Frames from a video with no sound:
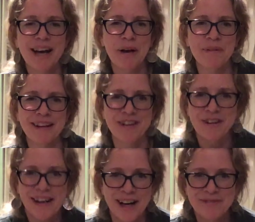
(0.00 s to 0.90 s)
I'm getting
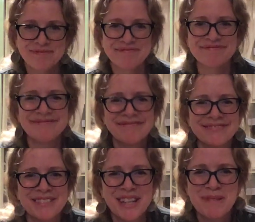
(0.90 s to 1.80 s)
right now.
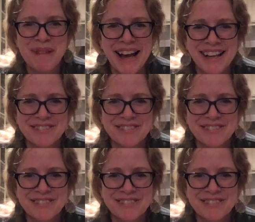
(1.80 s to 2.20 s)
Bye.